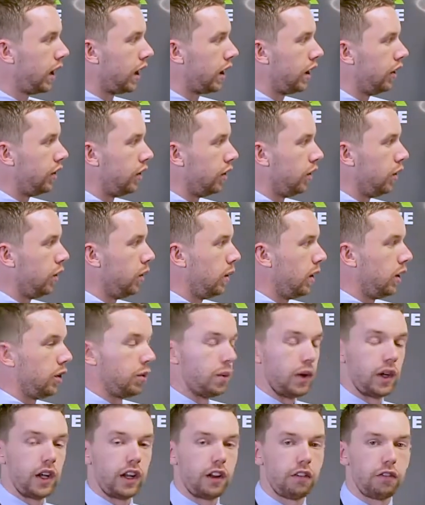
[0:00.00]
going to do is
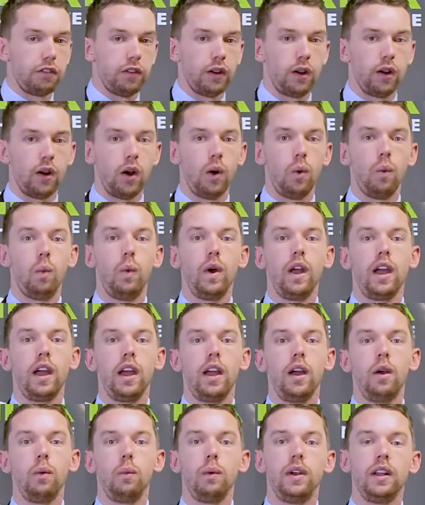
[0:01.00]
we're going to figure out
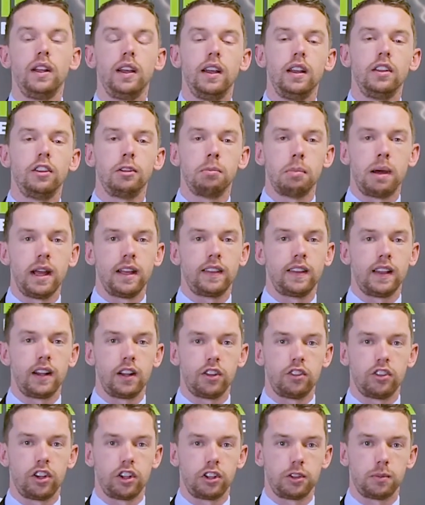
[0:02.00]
where we need to make that
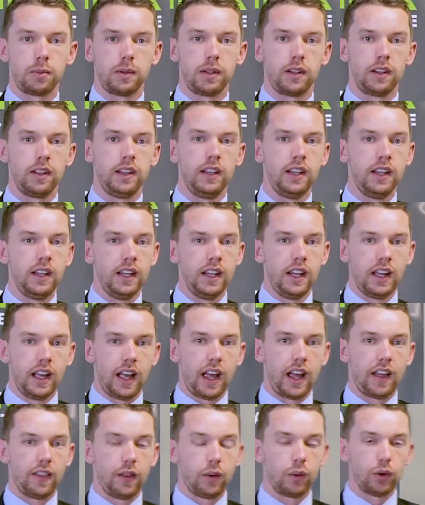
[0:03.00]
adjustment.
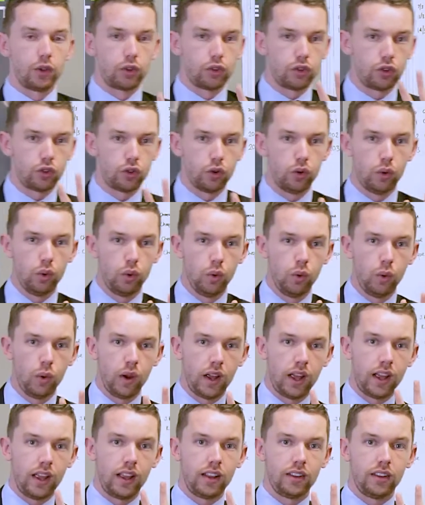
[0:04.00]
And there are
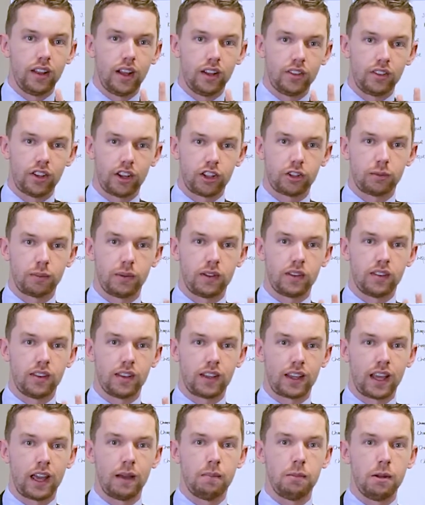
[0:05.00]
two adjustments
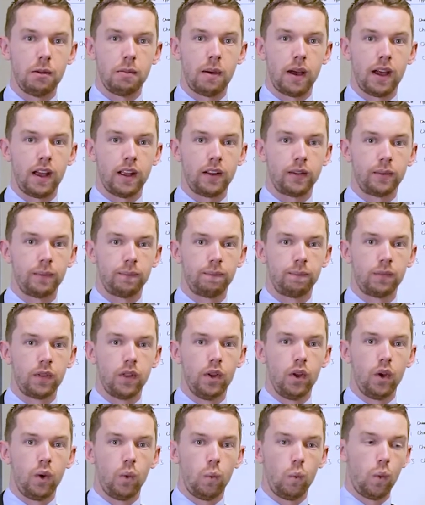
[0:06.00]
that can be made.
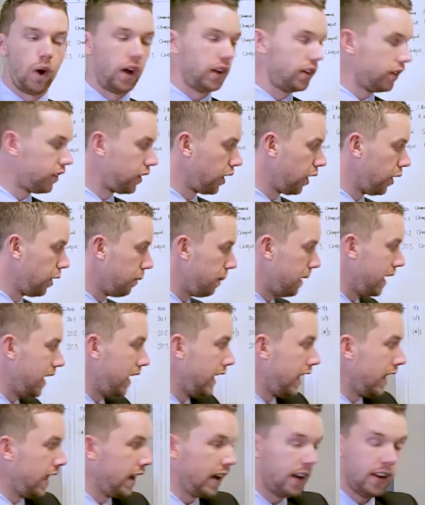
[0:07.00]
One's going to be
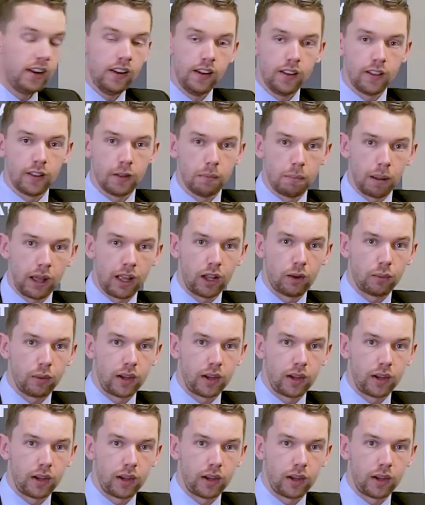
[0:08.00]
in the bank